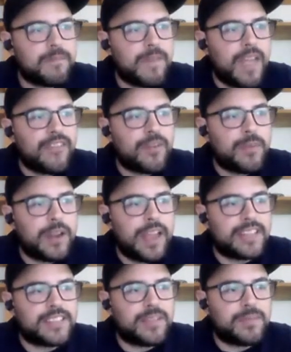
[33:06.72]
everybody
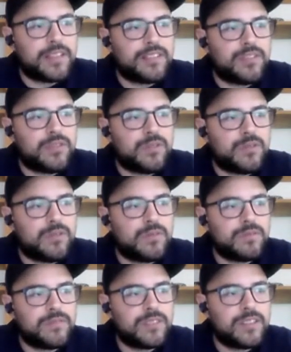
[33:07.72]
has something to
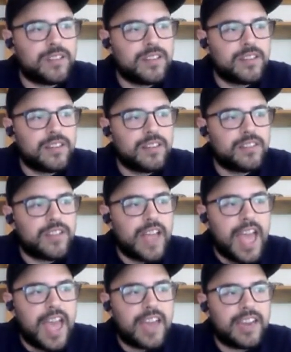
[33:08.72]

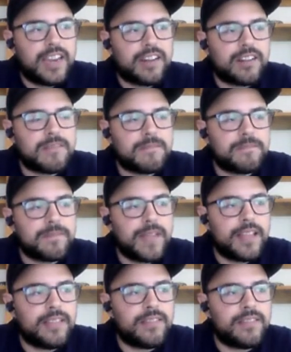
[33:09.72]
add here,
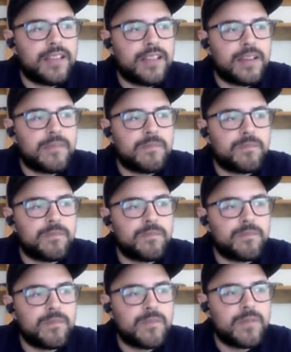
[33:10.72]
and
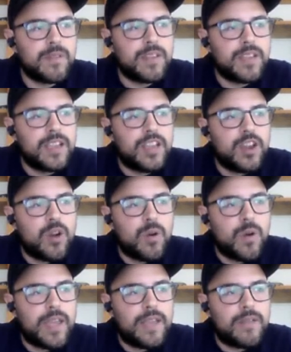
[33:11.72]
you
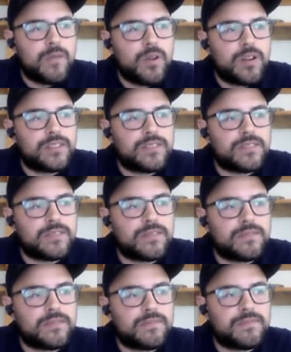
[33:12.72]
know, it was
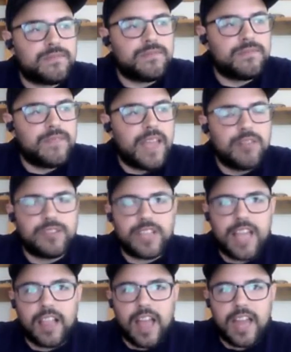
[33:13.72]

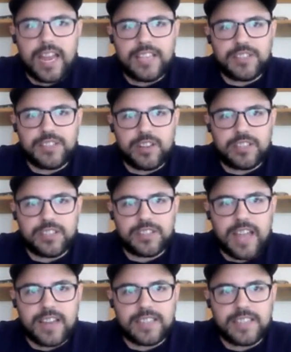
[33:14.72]
a lot easier to just
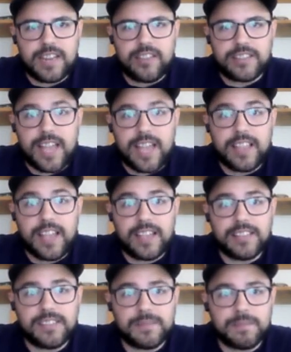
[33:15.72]
kind of sit on the
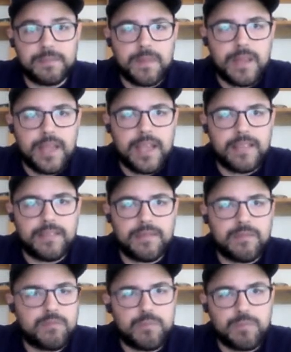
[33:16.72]
sidelines. And
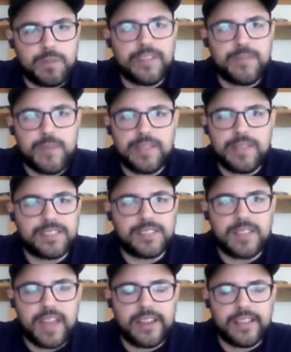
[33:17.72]
believe me, this is
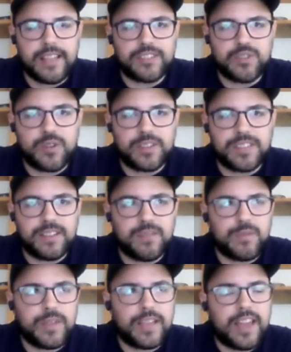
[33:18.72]
not a choice that
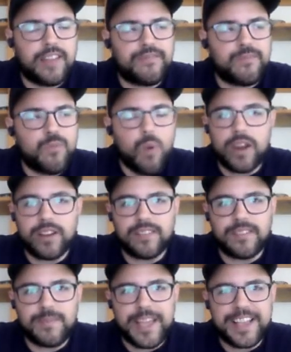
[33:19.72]
we kind of wanted
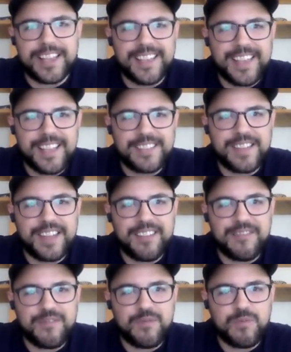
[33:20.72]
to make. It's kind
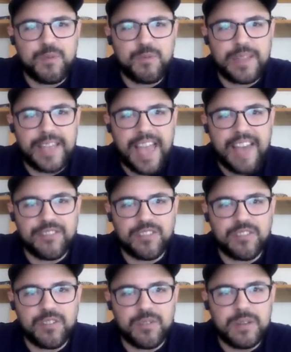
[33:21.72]
of what we have to
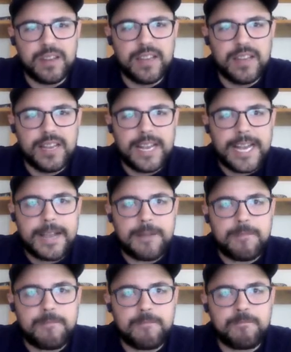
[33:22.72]
do,
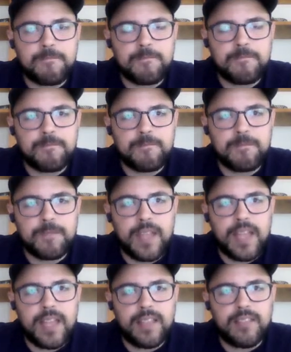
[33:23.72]
and
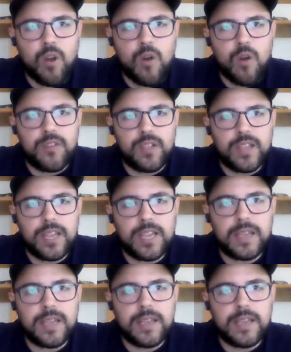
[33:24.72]
hopefully